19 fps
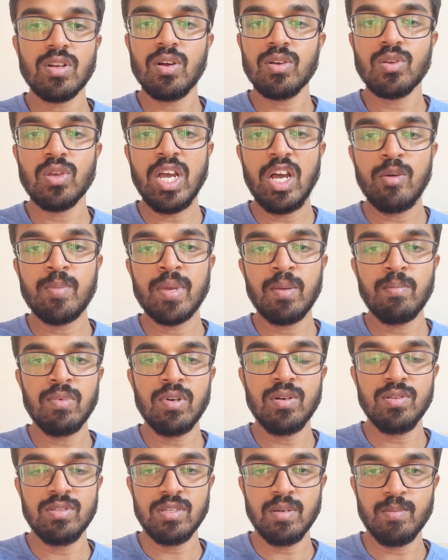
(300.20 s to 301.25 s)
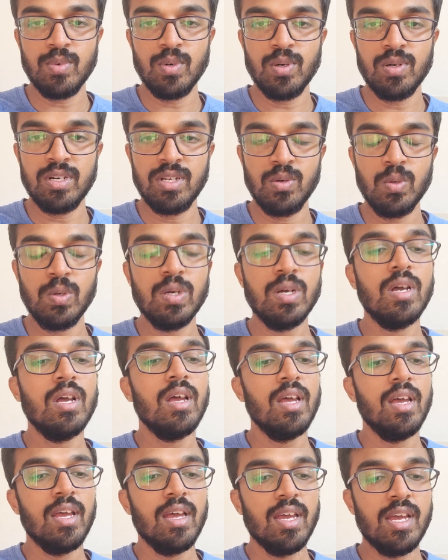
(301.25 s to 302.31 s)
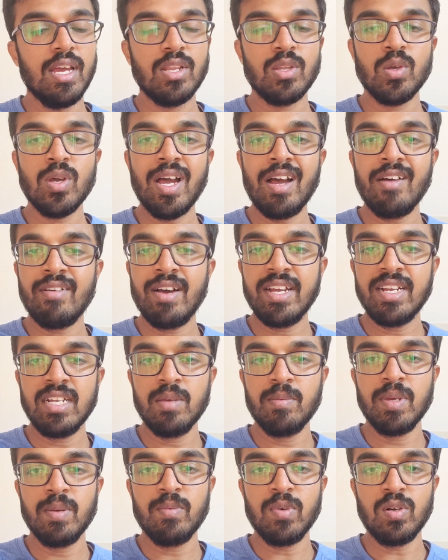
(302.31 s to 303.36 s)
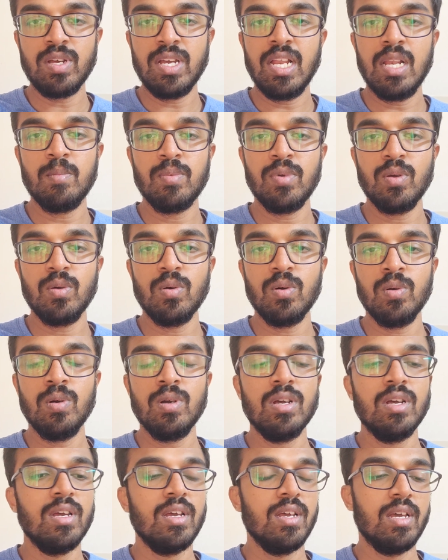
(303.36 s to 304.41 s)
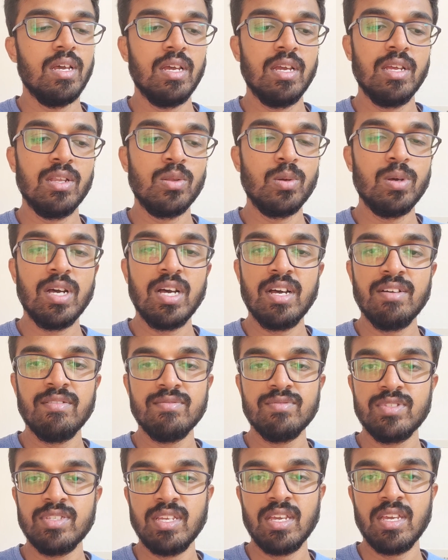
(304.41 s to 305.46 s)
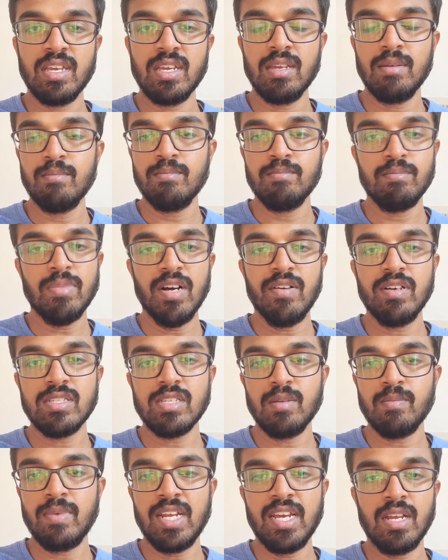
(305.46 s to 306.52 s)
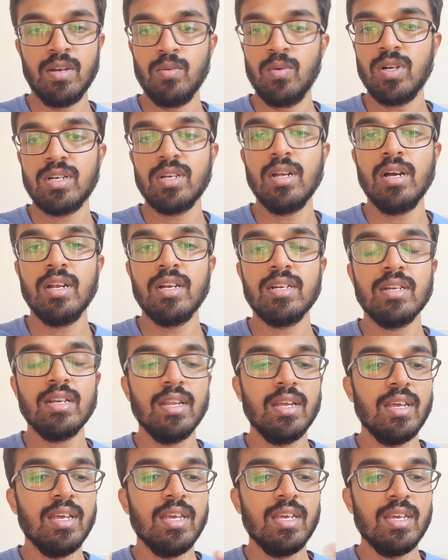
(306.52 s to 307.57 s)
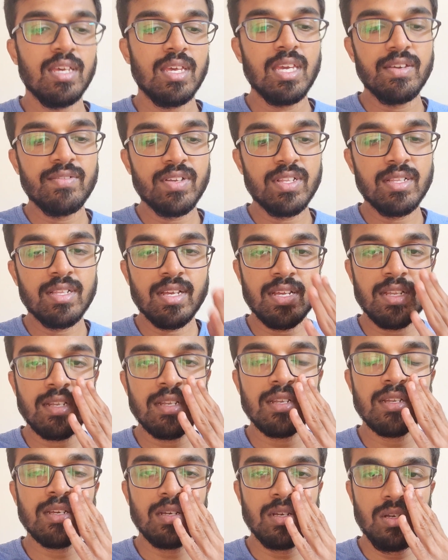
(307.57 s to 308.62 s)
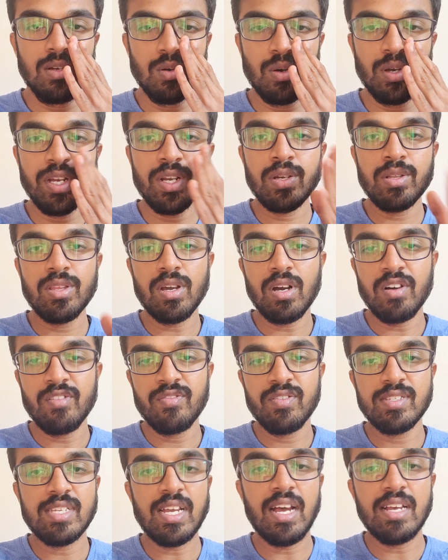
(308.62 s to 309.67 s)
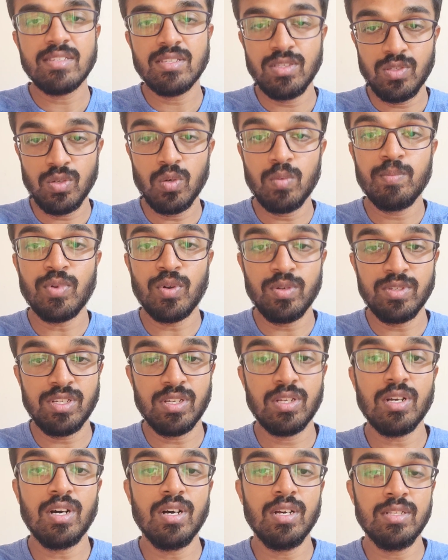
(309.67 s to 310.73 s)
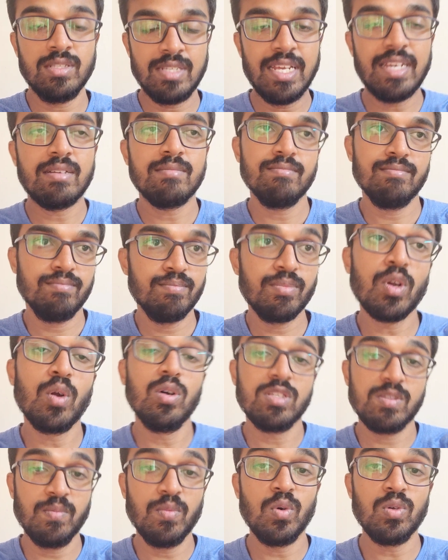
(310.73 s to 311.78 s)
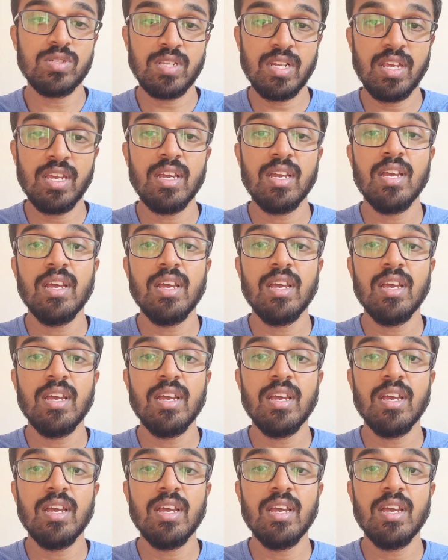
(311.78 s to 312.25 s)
wrong, you have people to support you, and you have IT people to help you, and you have, say, power supply and whatnot. Even then, going to the office has its own pros and cons, like pros mostly,